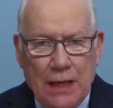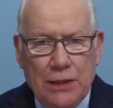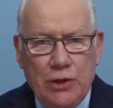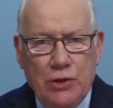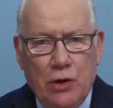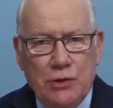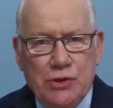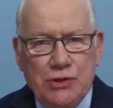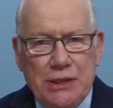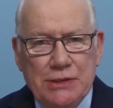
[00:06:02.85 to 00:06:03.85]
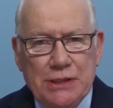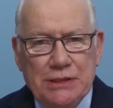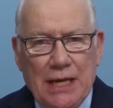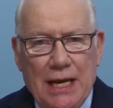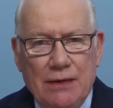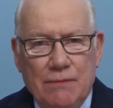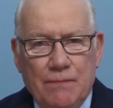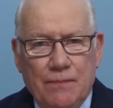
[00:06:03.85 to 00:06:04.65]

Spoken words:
Did you notice Jesus said,